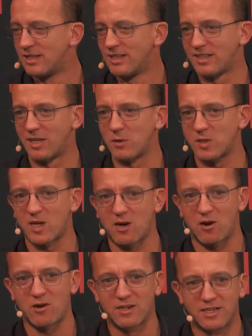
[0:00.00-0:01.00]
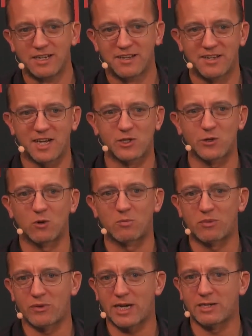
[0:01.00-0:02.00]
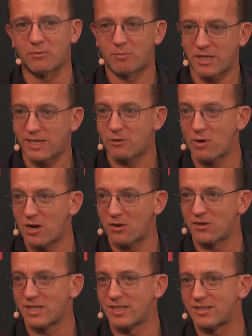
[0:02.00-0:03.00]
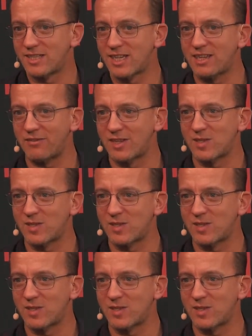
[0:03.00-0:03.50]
That was our natural playground, then tech events